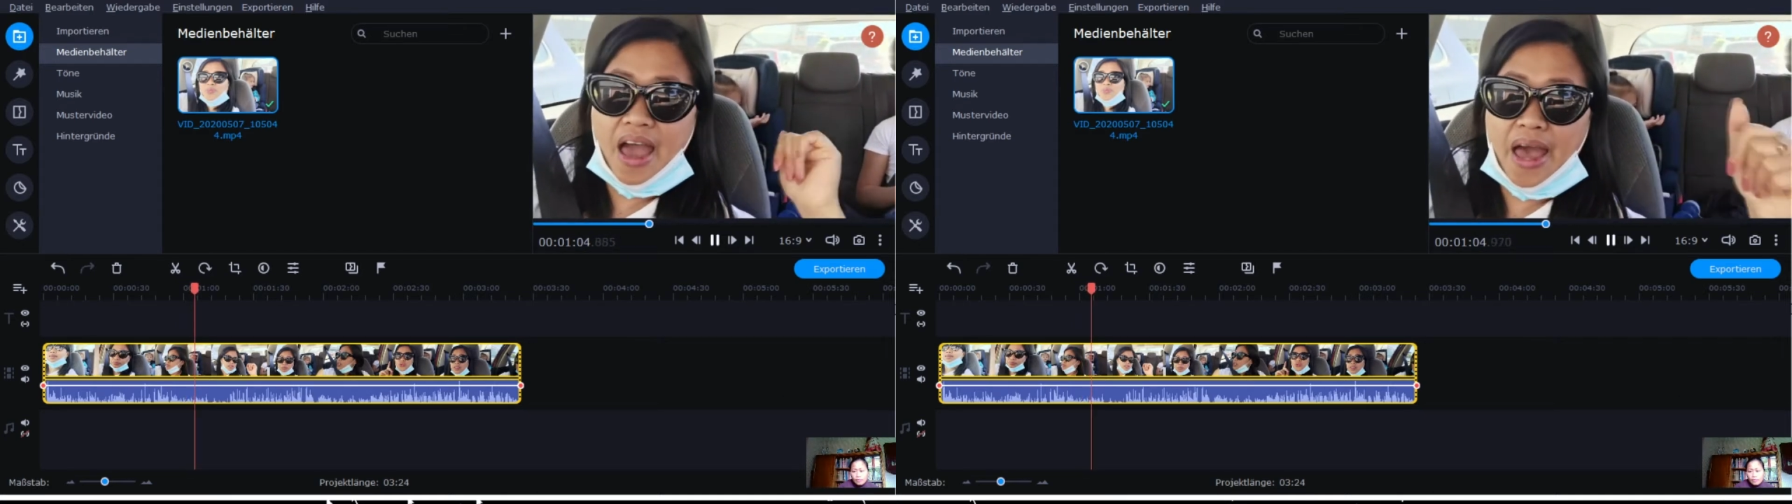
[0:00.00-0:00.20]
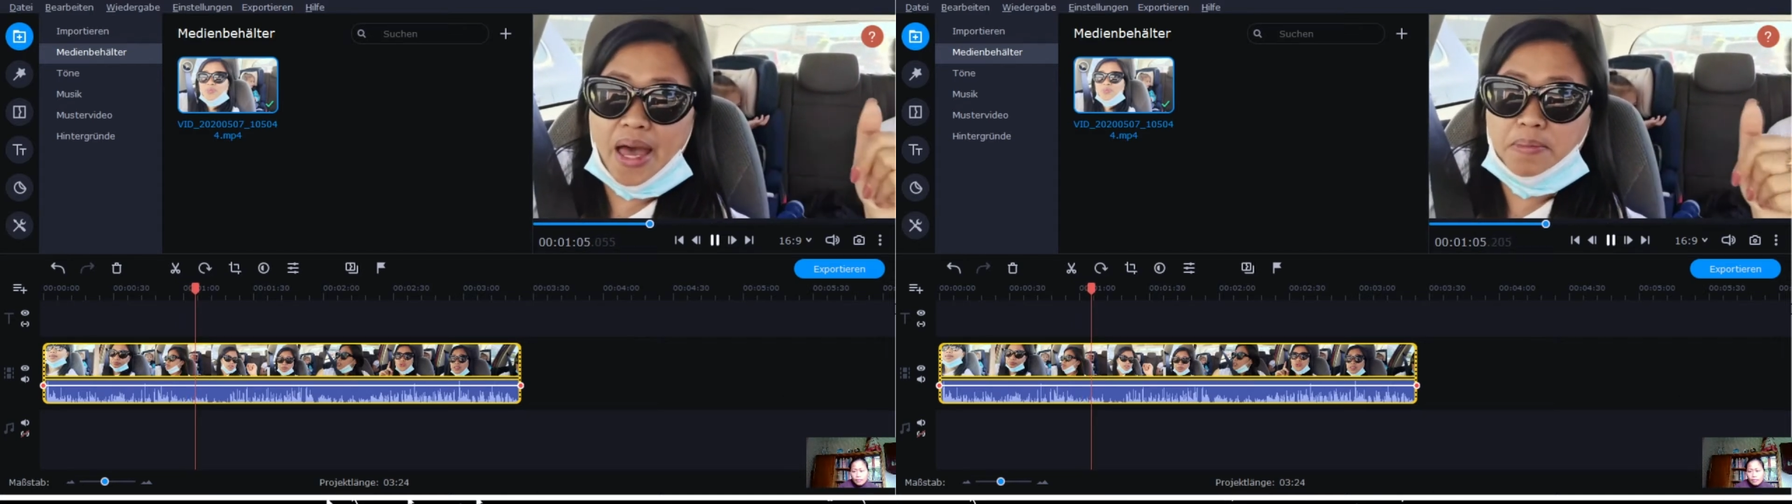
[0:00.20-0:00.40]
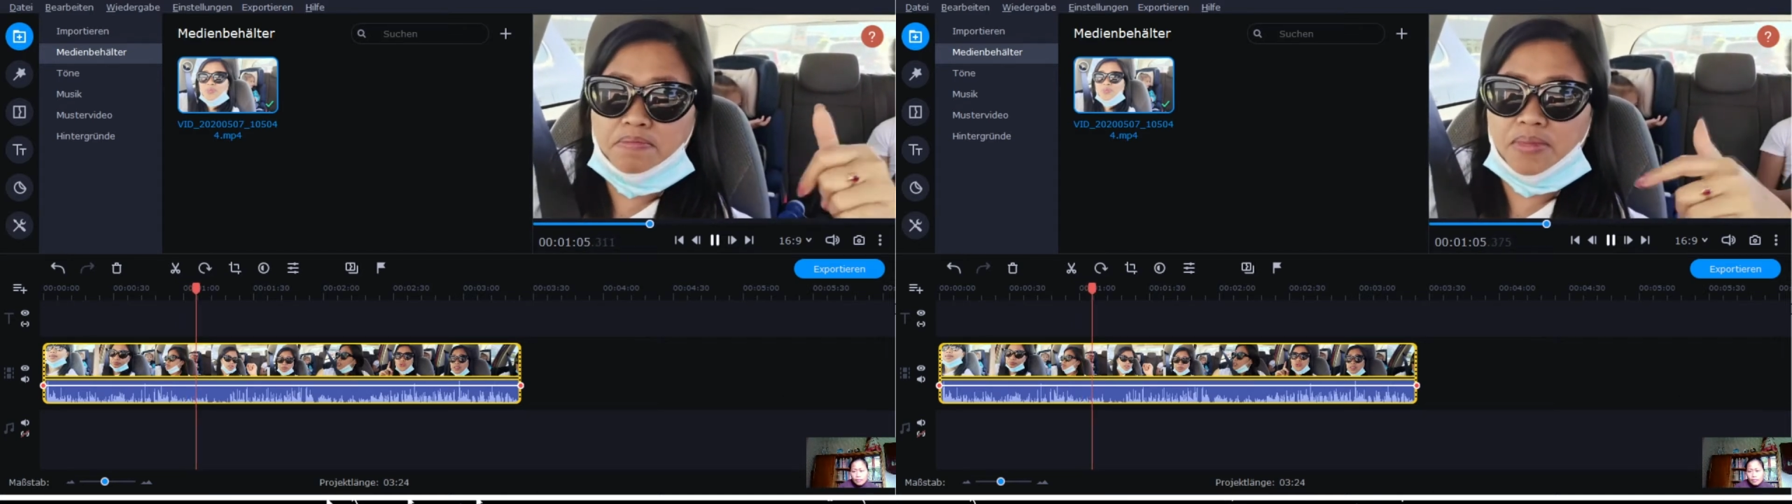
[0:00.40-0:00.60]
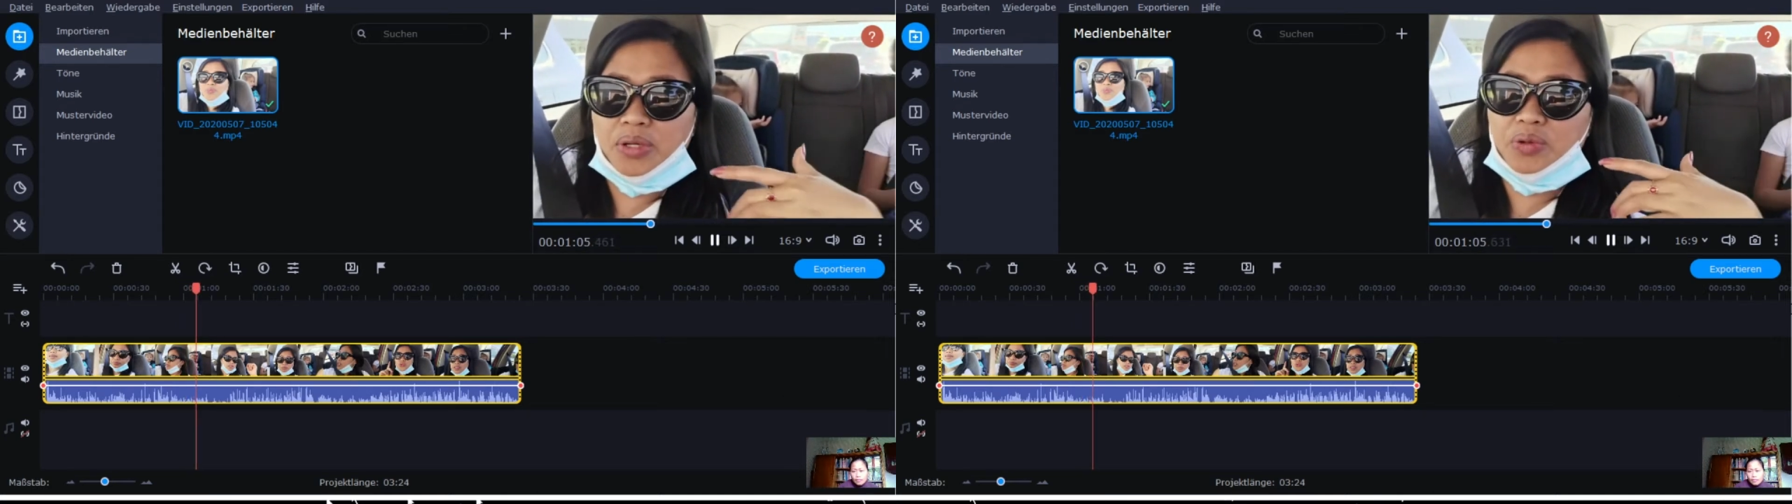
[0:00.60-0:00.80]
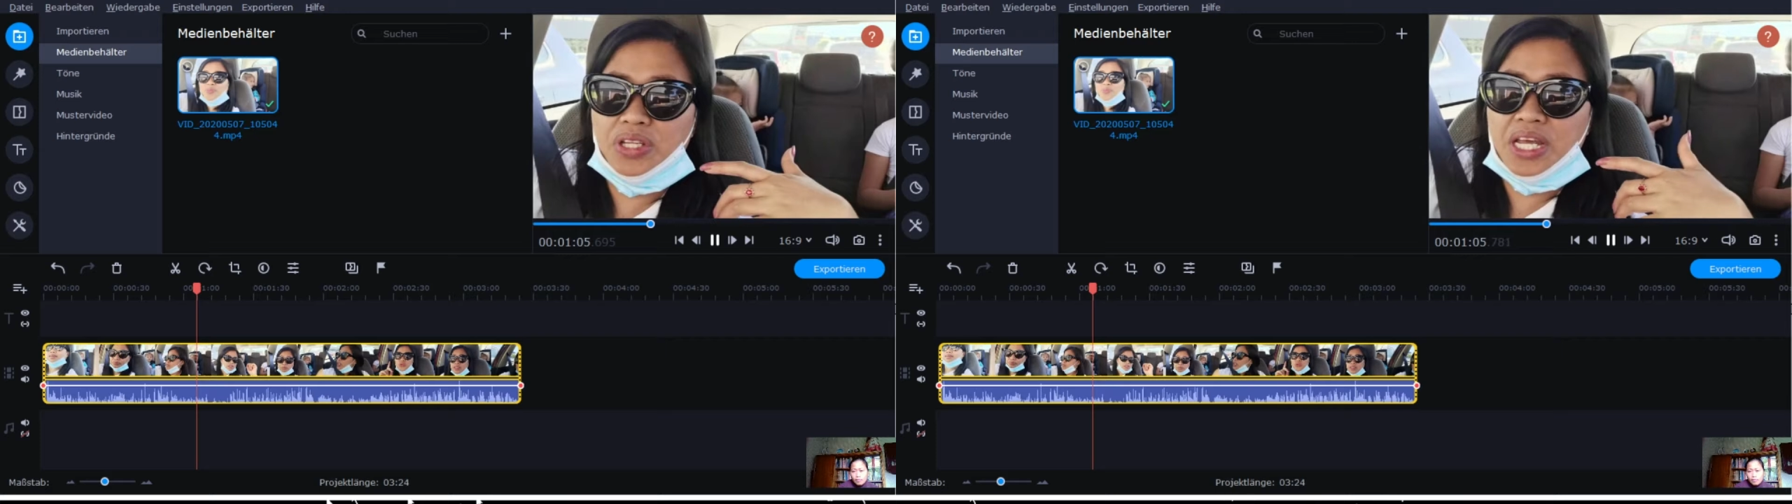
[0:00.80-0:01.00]
app,
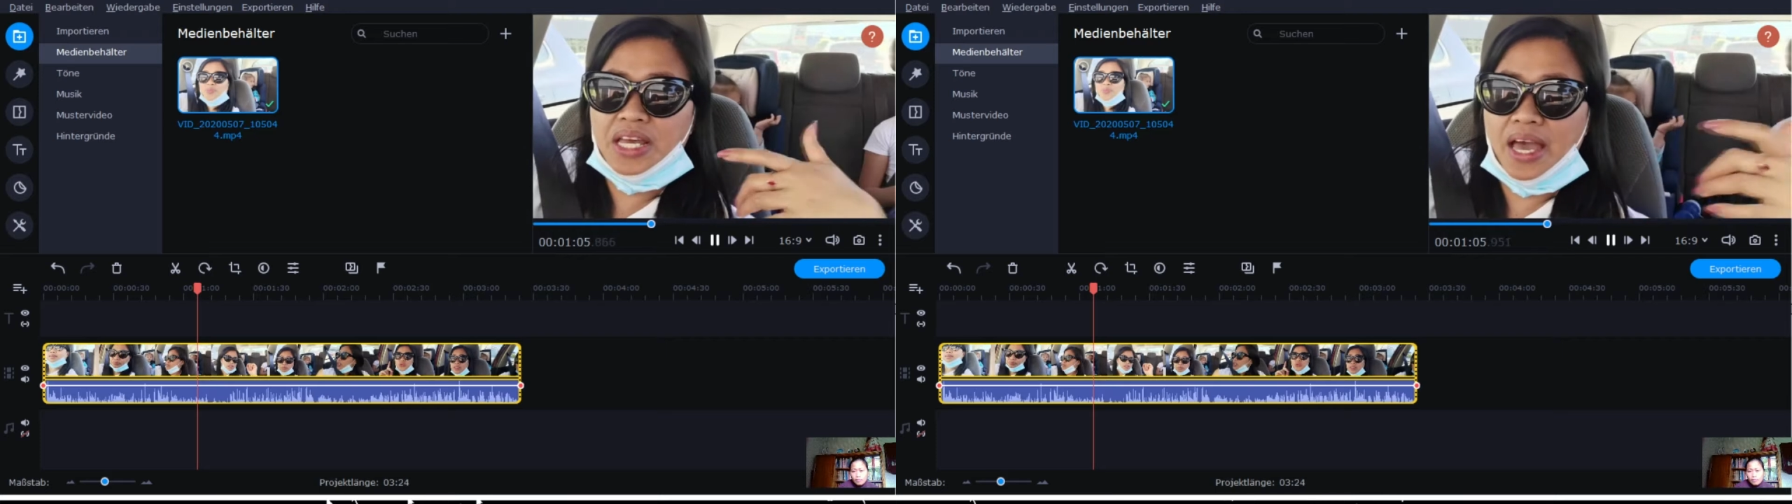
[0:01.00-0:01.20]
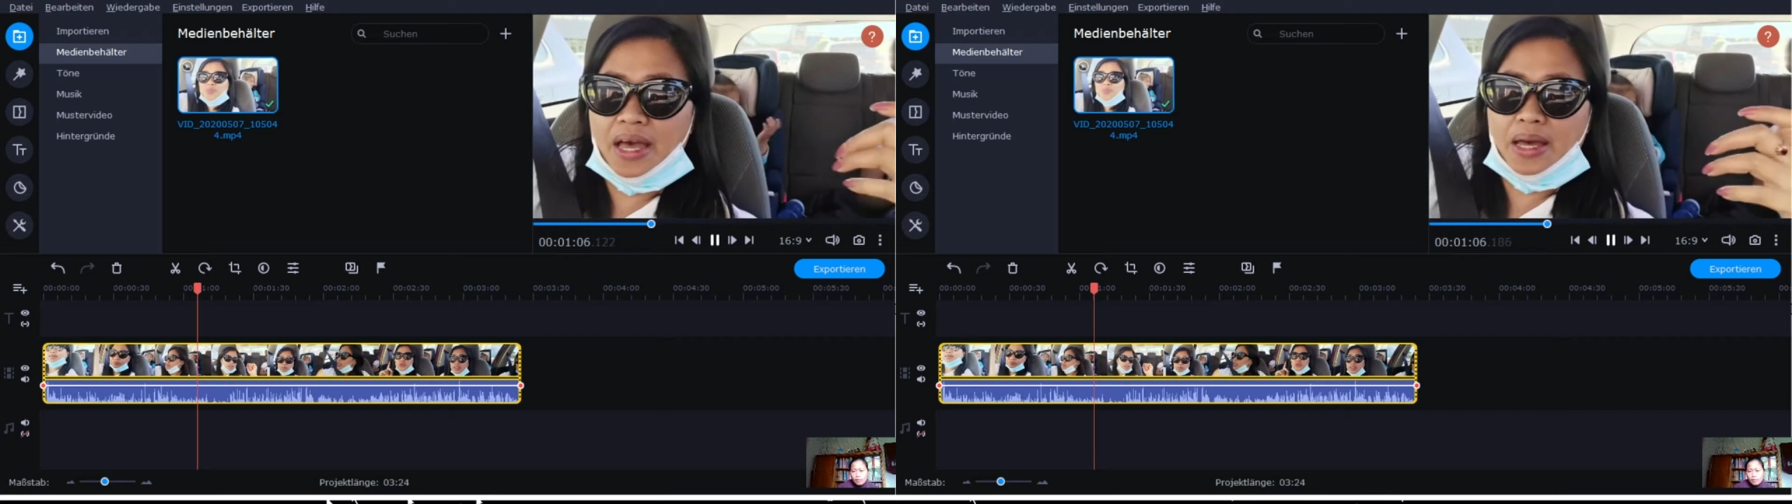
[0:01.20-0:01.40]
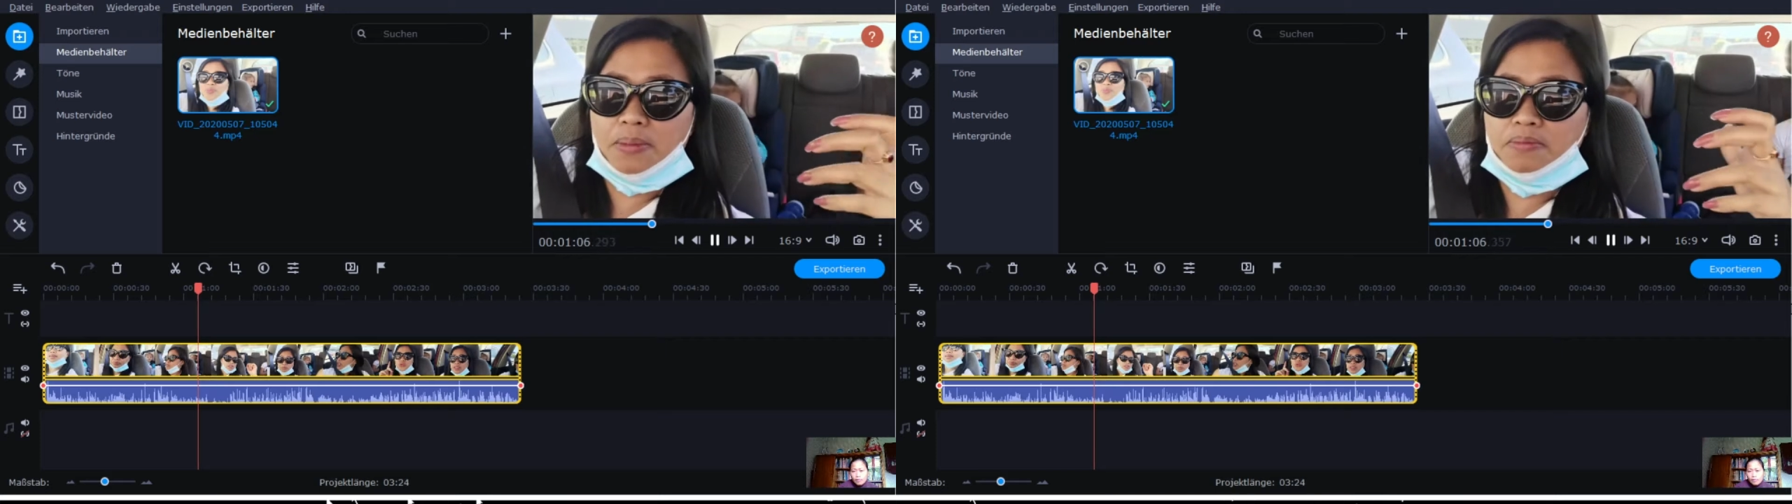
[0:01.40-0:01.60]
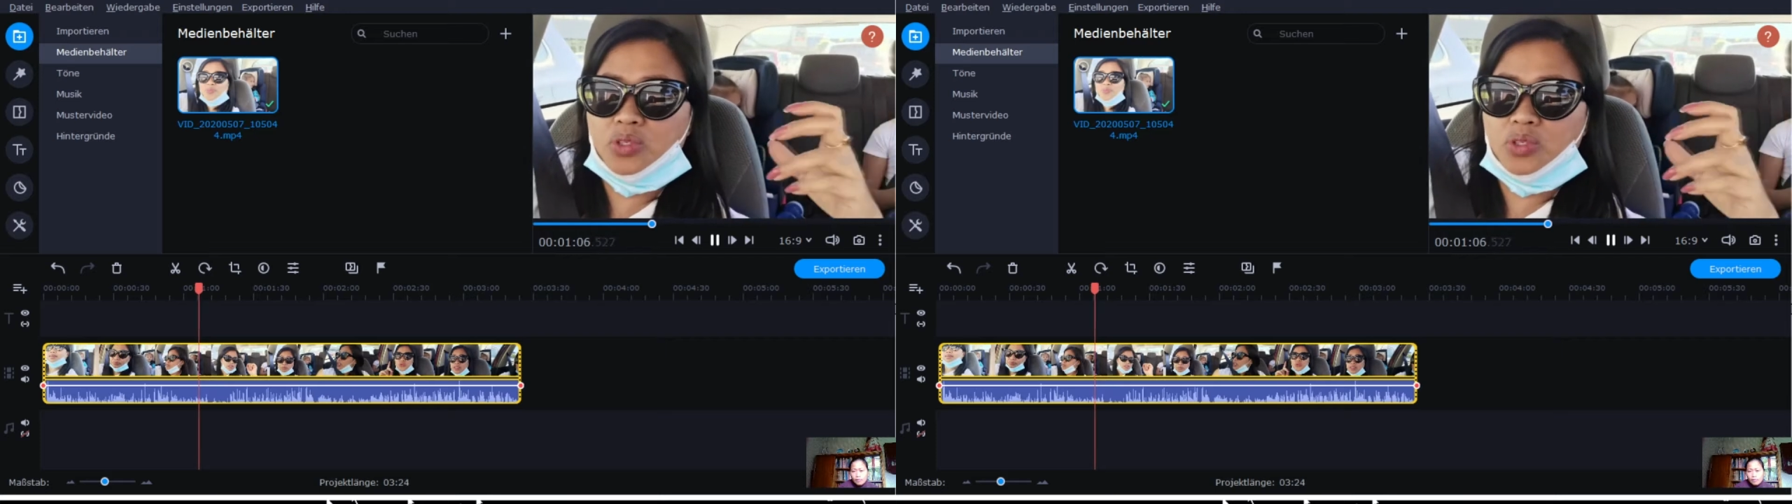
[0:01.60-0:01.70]
mayroon ding app.